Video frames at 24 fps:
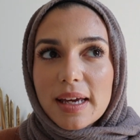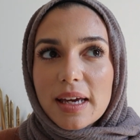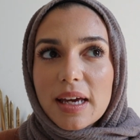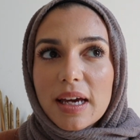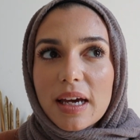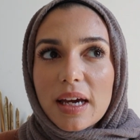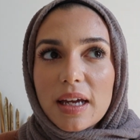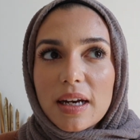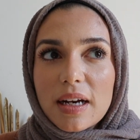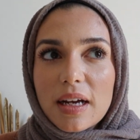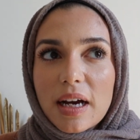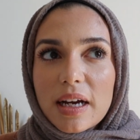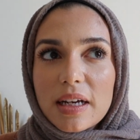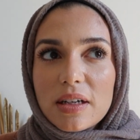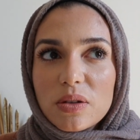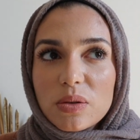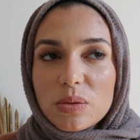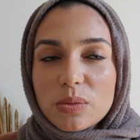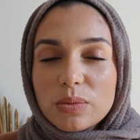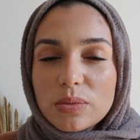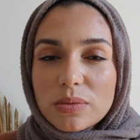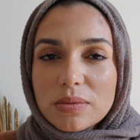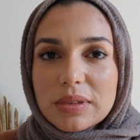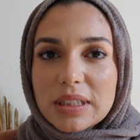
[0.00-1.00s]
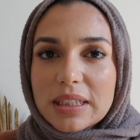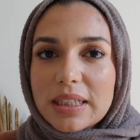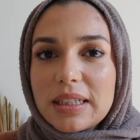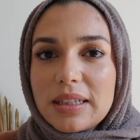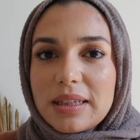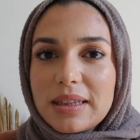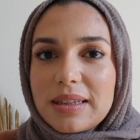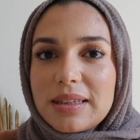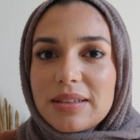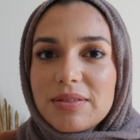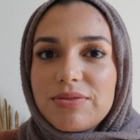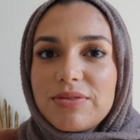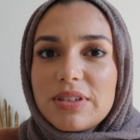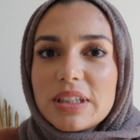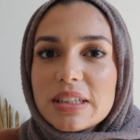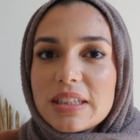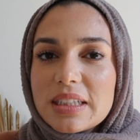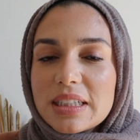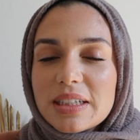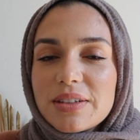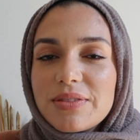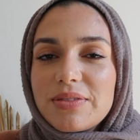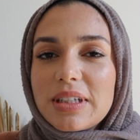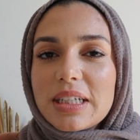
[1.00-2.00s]
And I don't like the
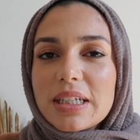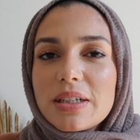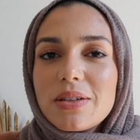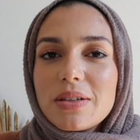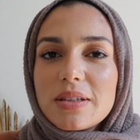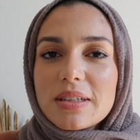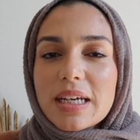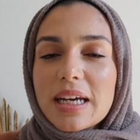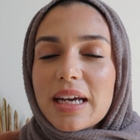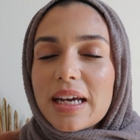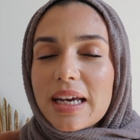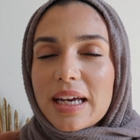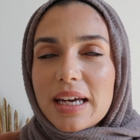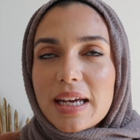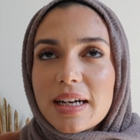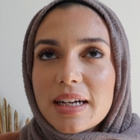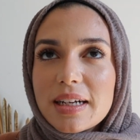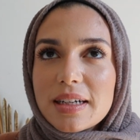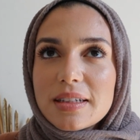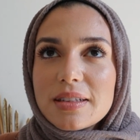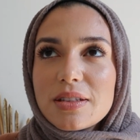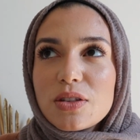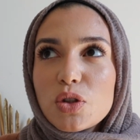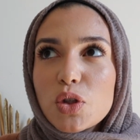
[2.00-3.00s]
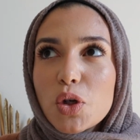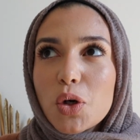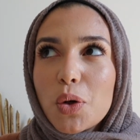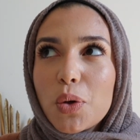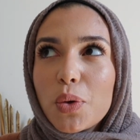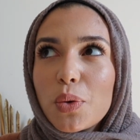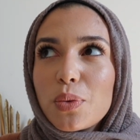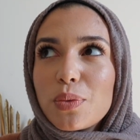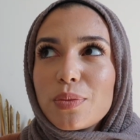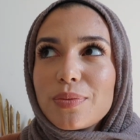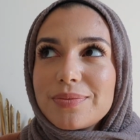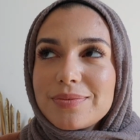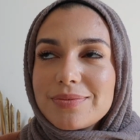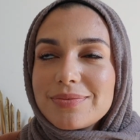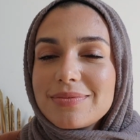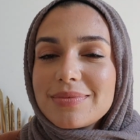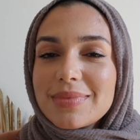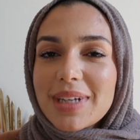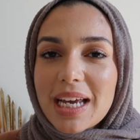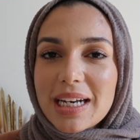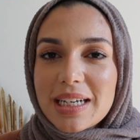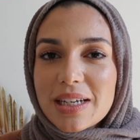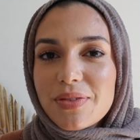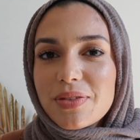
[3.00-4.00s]
feeling of guilt. I hate it. So
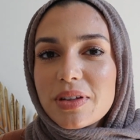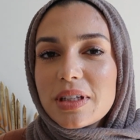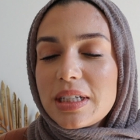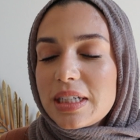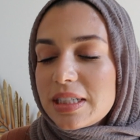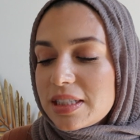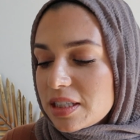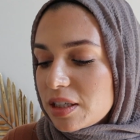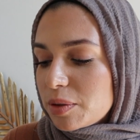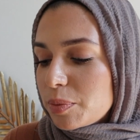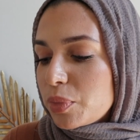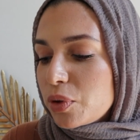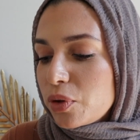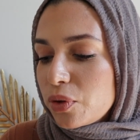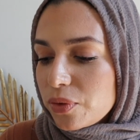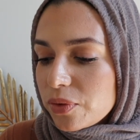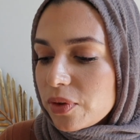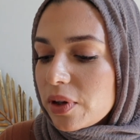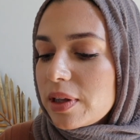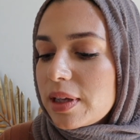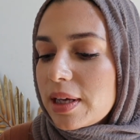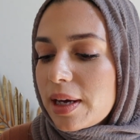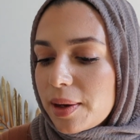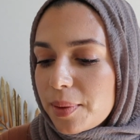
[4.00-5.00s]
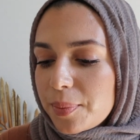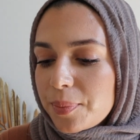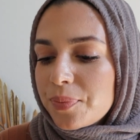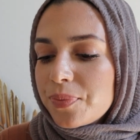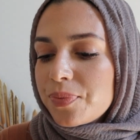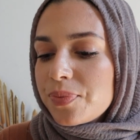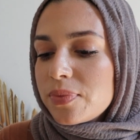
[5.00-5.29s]
I definitely need to improve on that.